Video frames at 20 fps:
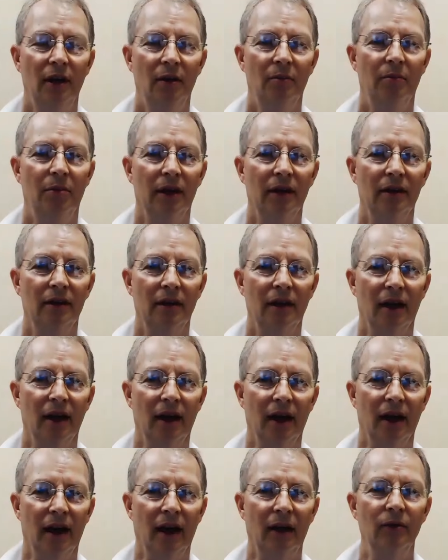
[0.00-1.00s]
but
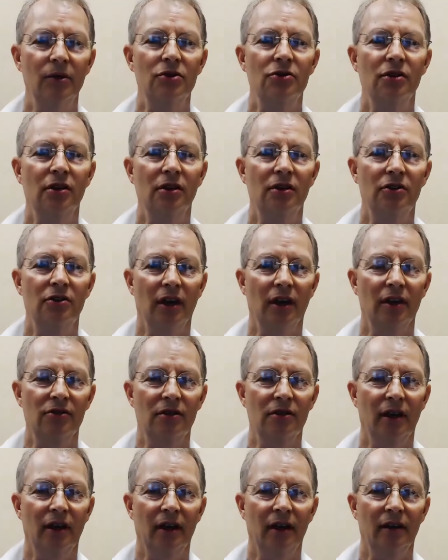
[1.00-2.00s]
I would suggest
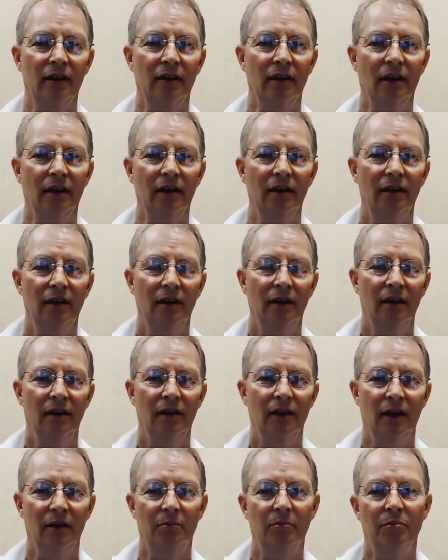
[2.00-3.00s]
that
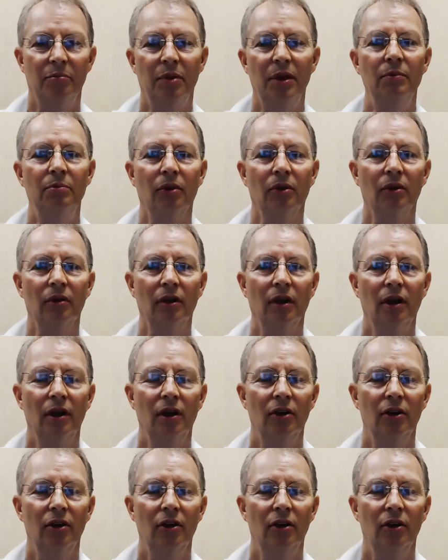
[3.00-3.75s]
that people